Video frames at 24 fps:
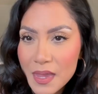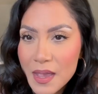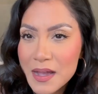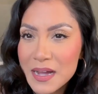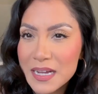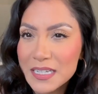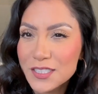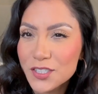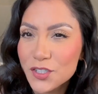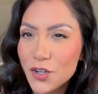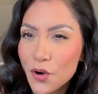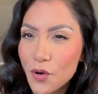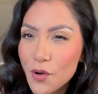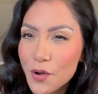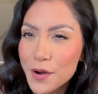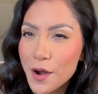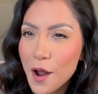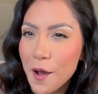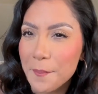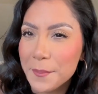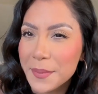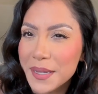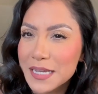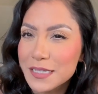It's growing
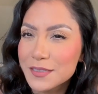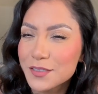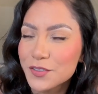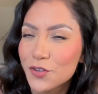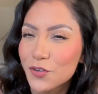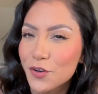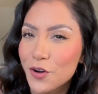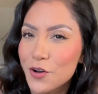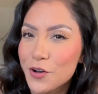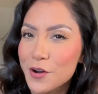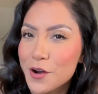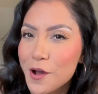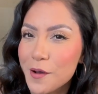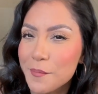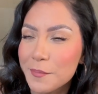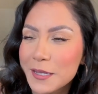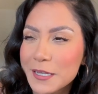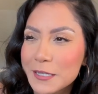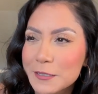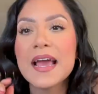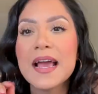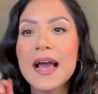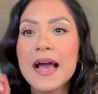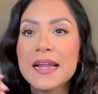on me. It's growing on
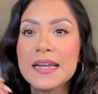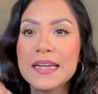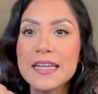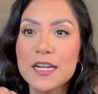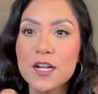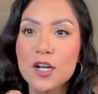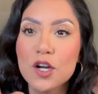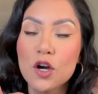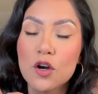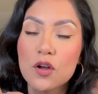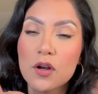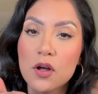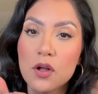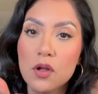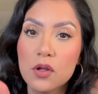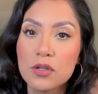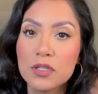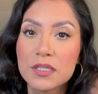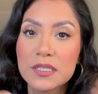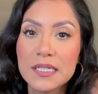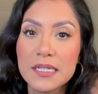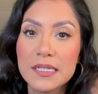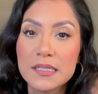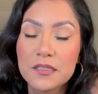me. I need to go to
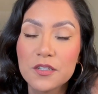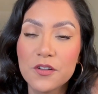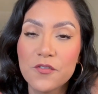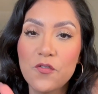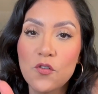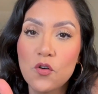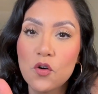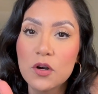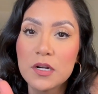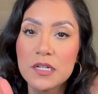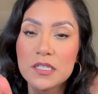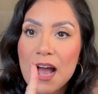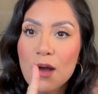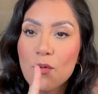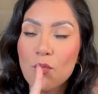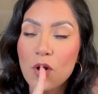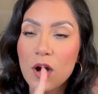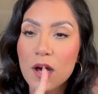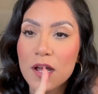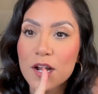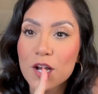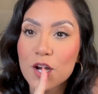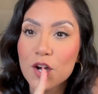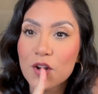Ulta Sephora. I
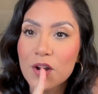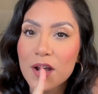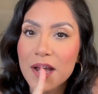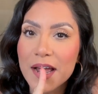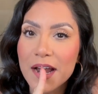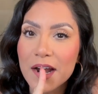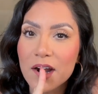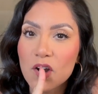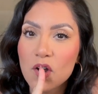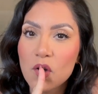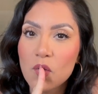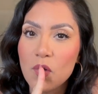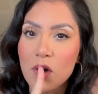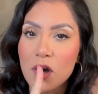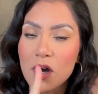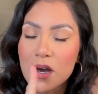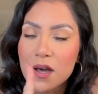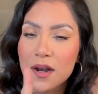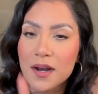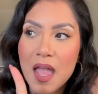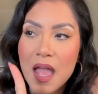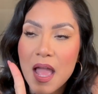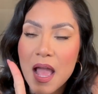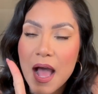want to go to
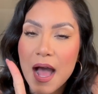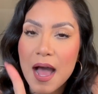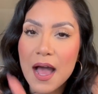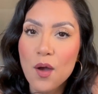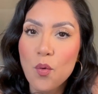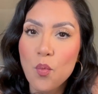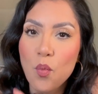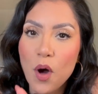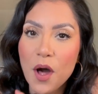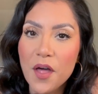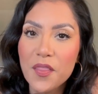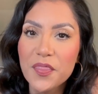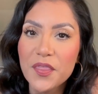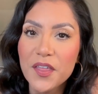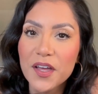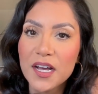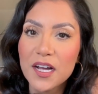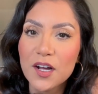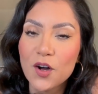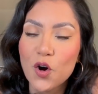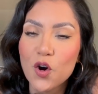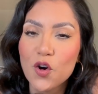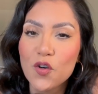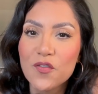Erewhon. I want
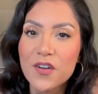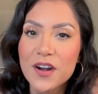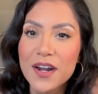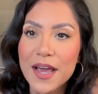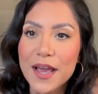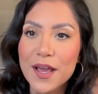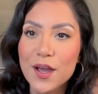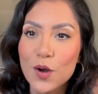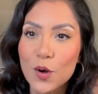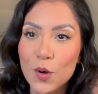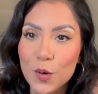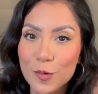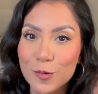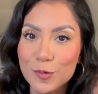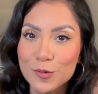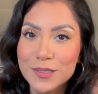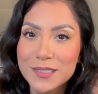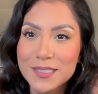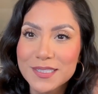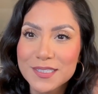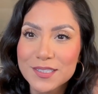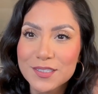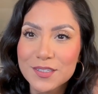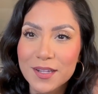the overnight
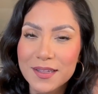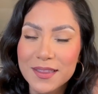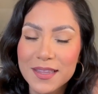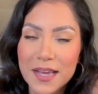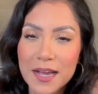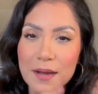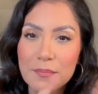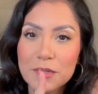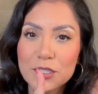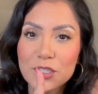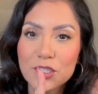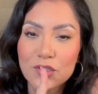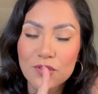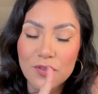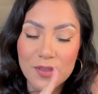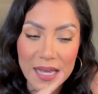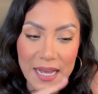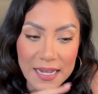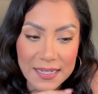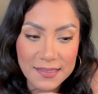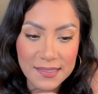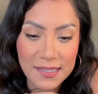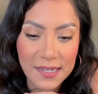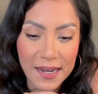oats. So I think I'm going to do
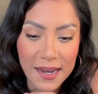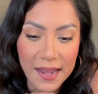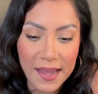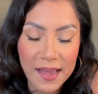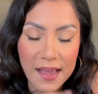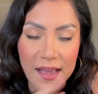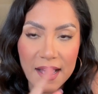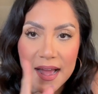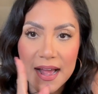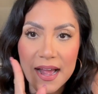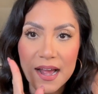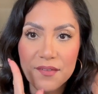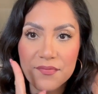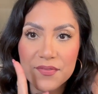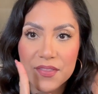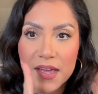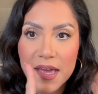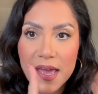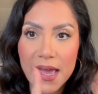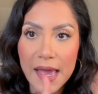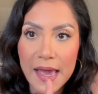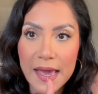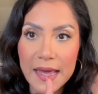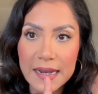that today. I have
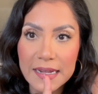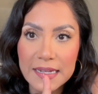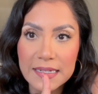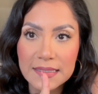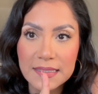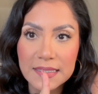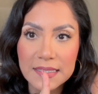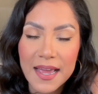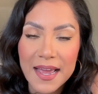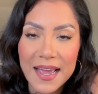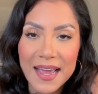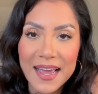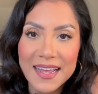to edit.